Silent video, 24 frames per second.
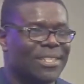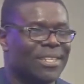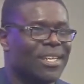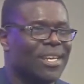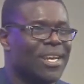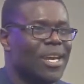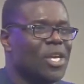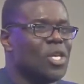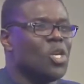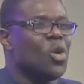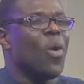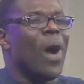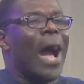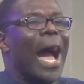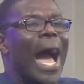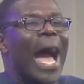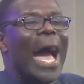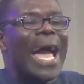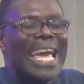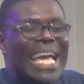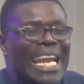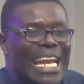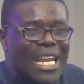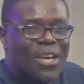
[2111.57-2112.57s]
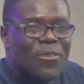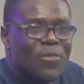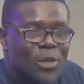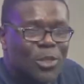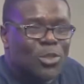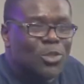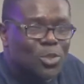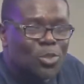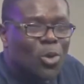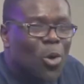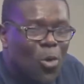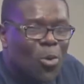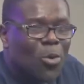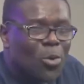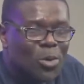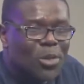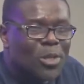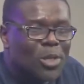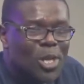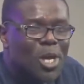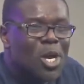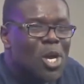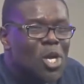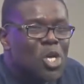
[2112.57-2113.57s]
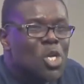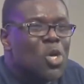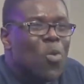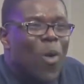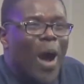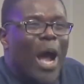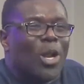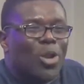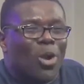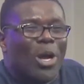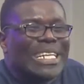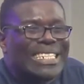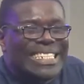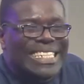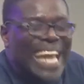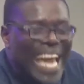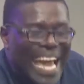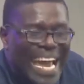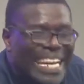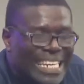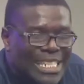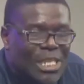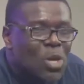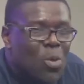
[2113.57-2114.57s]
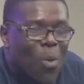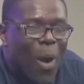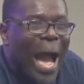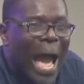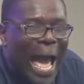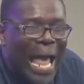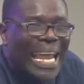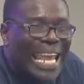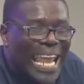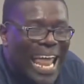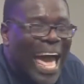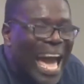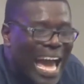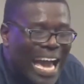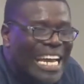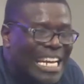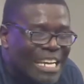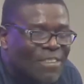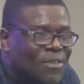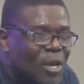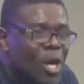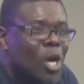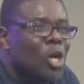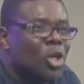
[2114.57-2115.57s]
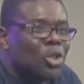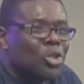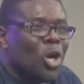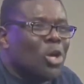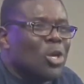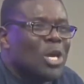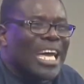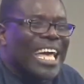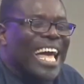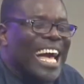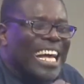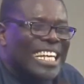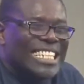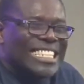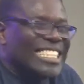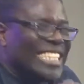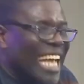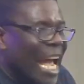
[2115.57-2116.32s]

You are a living stone. You are not dead. You are alive. So you can say